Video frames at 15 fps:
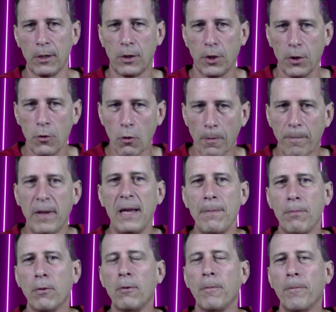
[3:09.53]
to your
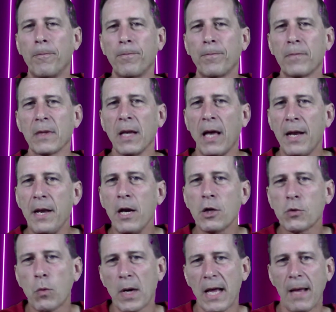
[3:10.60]
people. And
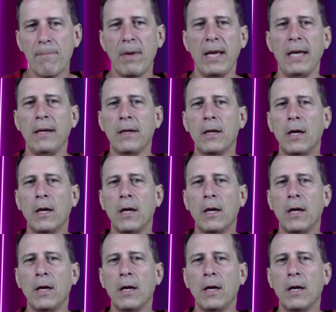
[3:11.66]
here's what I mean.